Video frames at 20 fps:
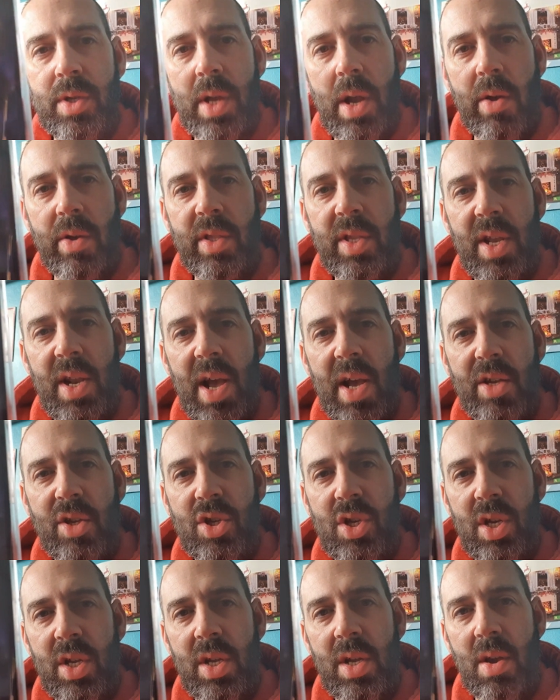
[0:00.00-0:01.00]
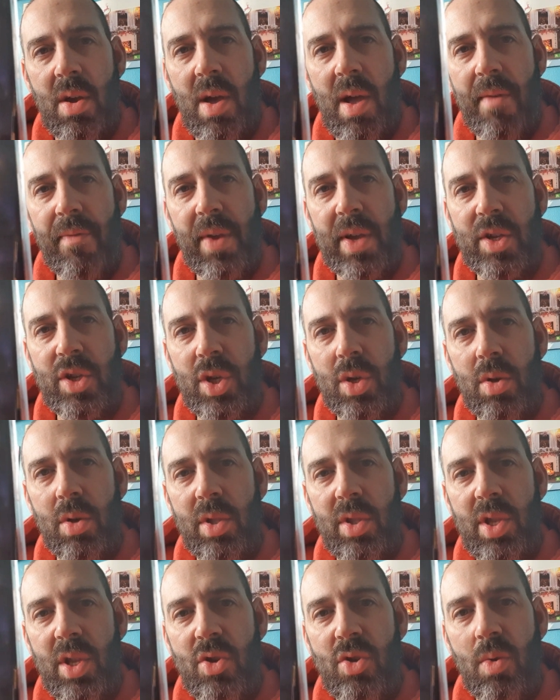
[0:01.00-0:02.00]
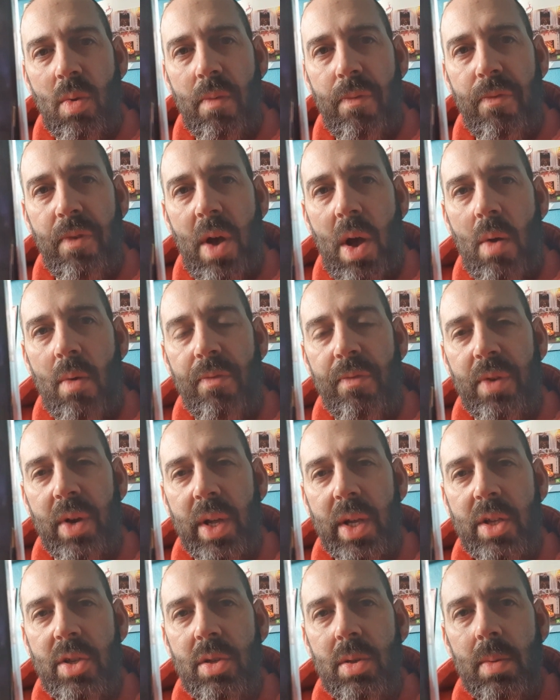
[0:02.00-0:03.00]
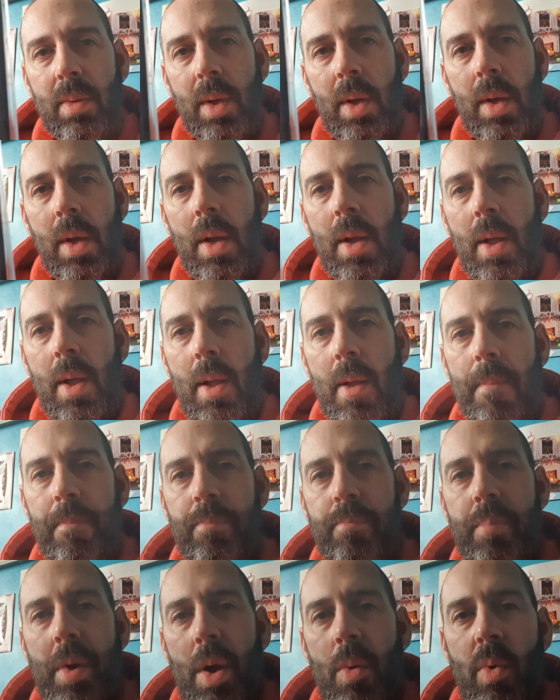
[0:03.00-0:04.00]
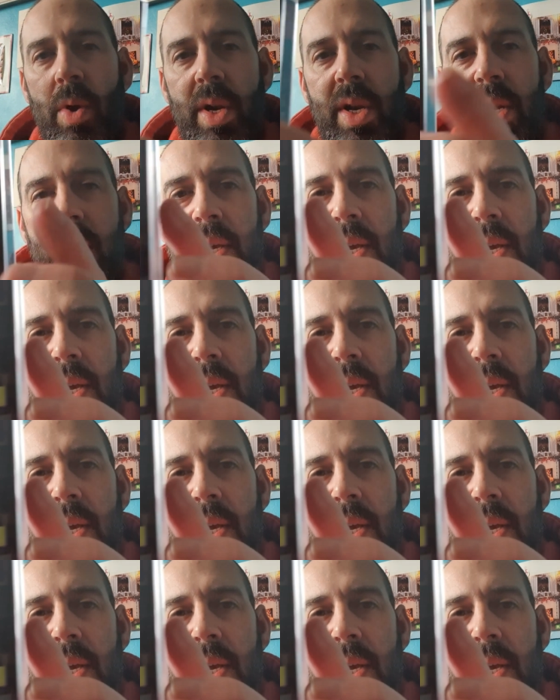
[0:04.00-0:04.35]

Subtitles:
Now I have actually got a digital file for this, but I wanted to